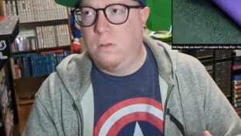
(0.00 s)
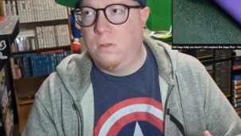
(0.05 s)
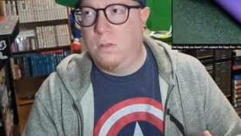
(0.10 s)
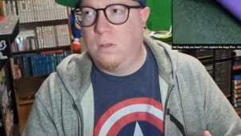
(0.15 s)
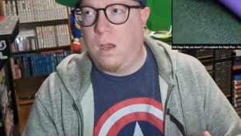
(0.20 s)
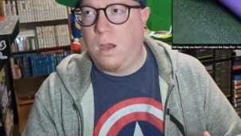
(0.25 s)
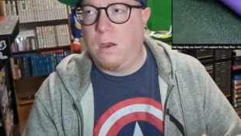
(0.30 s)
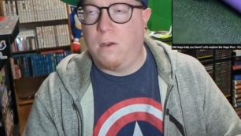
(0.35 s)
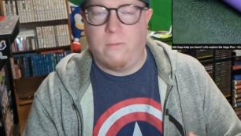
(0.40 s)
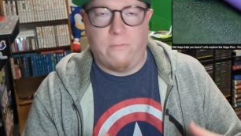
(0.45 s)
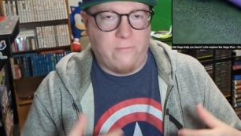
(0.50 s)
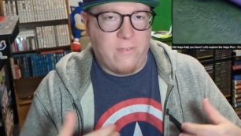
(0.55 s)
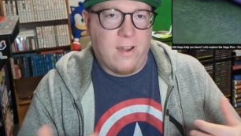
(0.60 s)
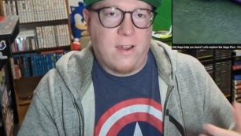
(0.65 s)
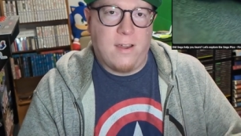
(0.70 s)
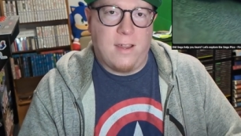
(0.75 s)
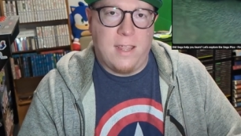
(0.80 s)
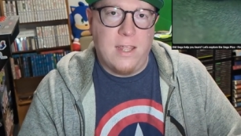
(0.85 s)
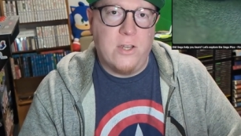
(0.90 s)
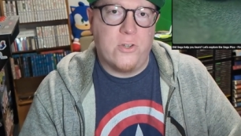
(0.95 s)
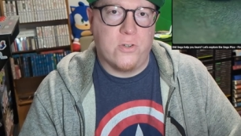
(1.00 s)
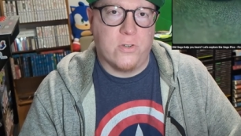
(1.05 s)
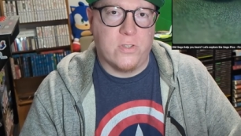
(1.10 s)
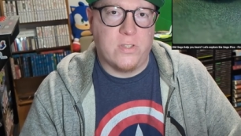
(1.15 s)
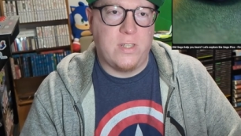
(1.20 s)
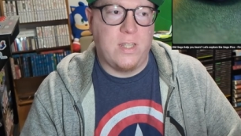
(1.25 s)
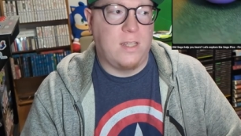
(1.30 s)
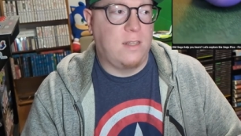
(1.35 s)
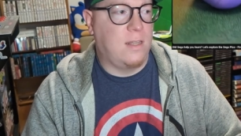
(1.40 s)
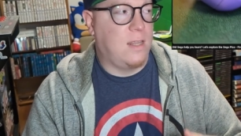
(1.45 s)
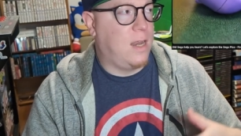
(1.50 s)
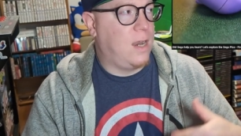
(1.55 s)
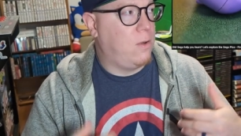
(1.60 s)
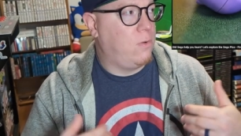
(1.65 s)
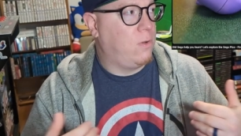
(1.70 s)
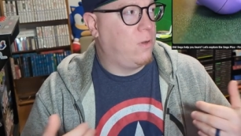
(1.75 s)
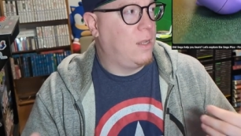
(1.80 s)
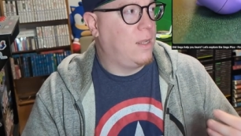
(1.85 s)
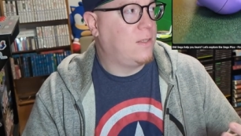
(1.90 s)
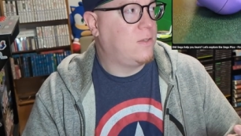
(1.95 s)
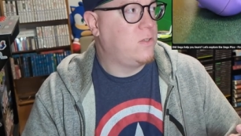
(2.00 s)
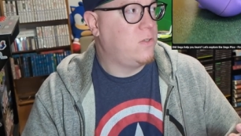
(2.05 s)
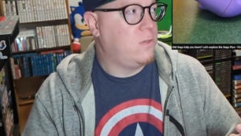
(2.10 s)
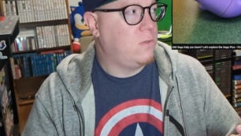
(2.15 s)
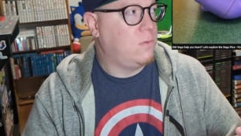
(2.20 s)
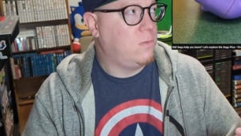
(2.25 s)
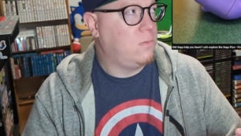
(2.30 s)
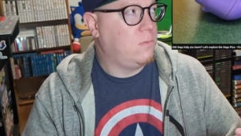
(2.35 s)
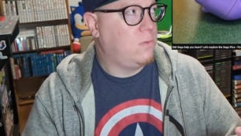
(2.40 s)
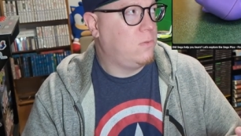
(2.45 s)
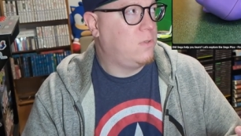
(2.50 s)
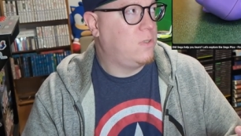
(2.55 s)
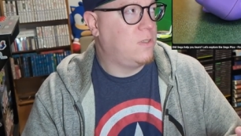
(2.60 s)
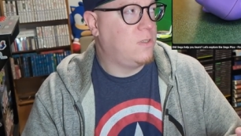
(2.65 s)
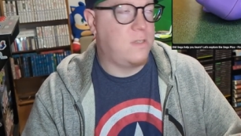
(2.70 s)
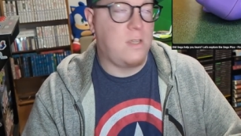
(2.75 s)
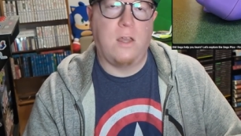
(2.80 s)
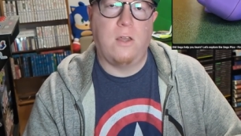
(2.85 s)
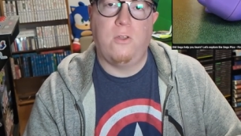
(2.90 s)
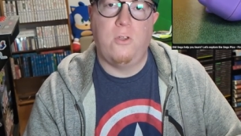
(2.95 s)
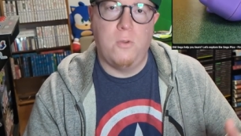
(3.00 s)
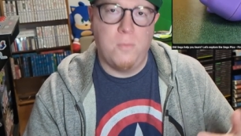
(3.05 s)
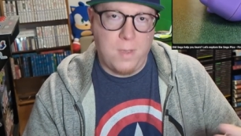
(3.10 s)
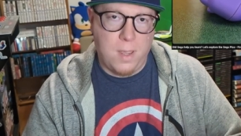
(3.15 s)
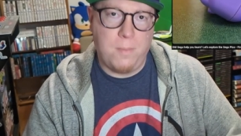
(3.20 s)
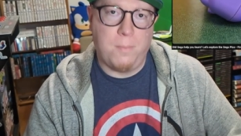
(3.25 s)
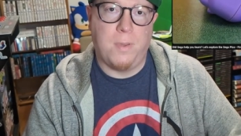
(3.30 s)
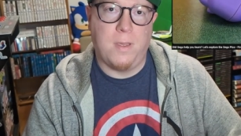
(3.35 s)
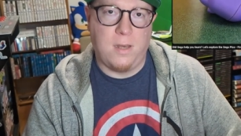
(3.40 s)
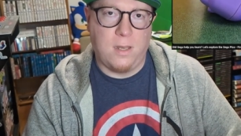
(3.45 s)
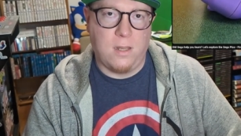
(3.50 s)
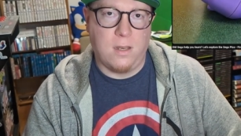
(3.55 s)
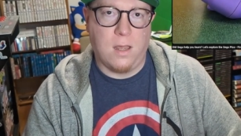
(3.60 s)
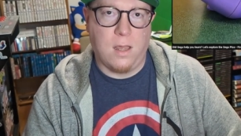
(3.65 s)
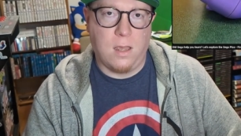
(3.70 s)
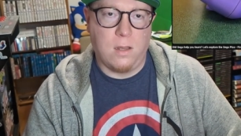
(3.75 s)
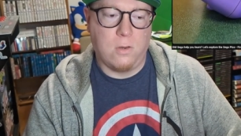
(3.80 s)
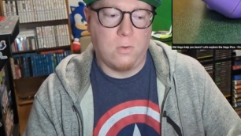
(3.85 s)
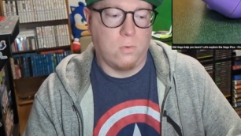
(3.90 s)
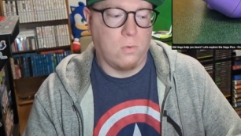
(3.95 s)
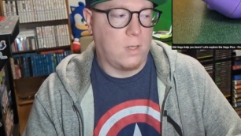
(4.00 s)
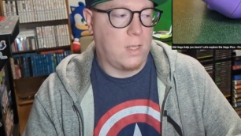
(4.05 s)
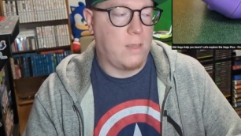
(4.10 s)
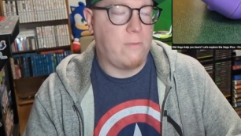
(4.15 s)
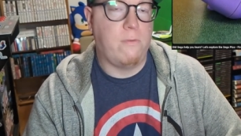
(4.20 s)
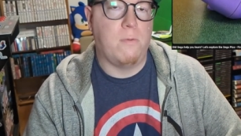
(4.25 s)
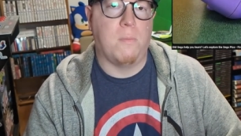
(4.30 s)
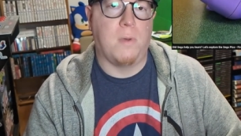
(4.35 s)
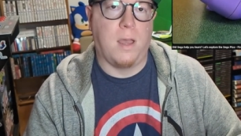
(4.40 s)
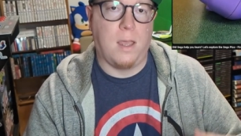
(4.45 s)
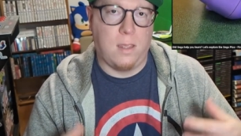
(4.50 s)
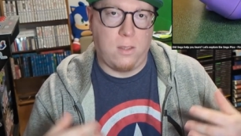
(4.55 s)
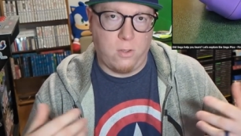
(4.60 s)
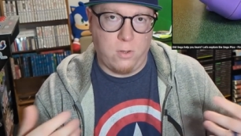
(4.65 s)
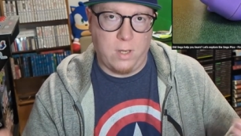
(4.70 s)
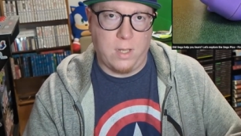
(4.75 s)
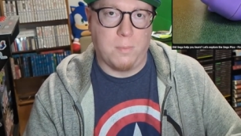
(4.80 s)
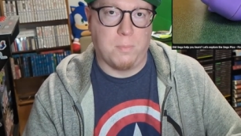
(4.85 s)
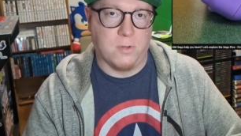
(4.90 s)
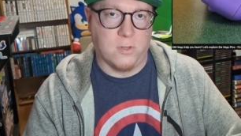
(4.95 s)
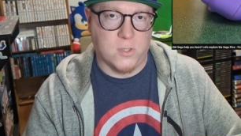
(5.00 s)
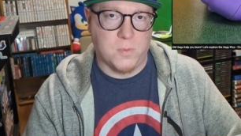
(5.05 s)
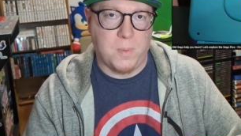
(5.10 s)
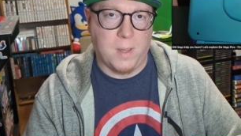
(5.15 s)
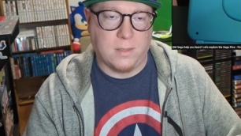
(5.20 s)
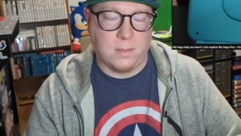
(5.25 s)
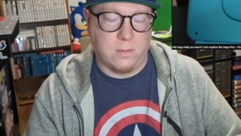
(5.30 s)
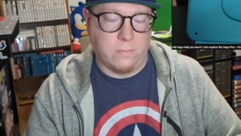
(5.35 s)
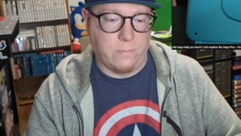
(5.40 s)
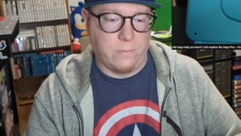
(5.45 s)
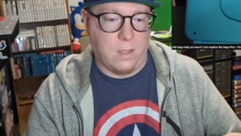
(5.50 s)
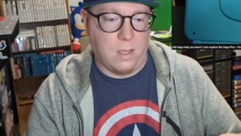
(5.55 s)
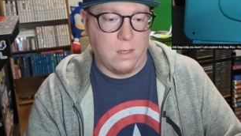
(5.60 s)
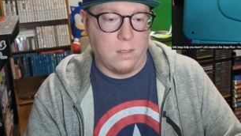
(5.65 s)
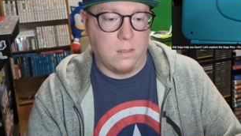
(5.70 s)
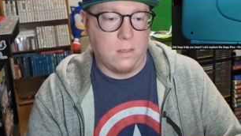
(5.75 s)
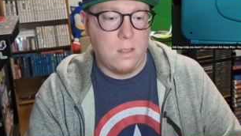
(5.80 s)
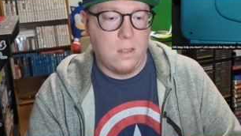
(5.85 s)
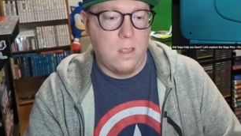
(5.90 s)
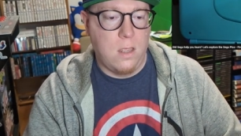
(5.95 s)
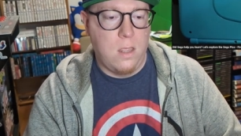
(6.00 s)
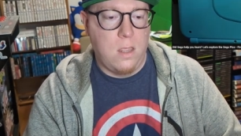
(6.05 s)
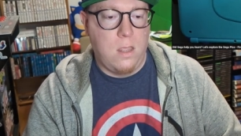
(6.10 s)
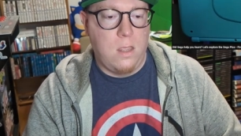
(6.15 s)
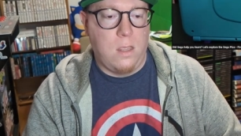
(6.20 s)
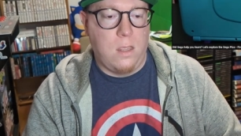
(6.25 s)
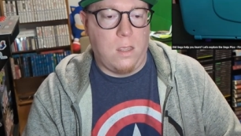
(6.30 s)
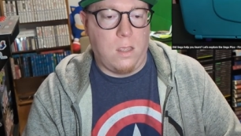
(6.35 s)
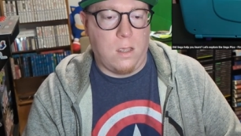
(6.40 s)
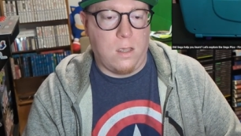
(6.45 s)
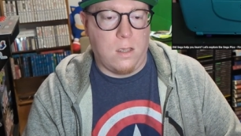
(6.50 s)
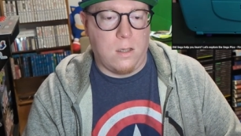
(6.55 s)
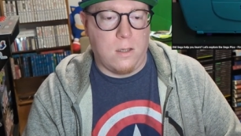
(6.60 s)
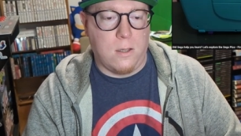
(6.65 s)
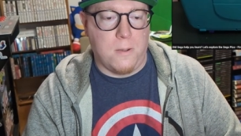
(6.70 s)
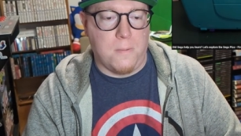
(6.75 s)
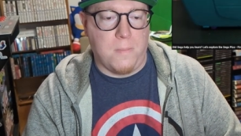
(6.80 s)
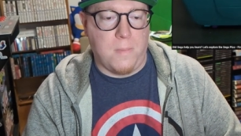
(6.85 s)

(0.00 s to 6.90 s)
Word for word: are very interesting that I would like to to tell you my opinion on or give you my unique perspective on. Um,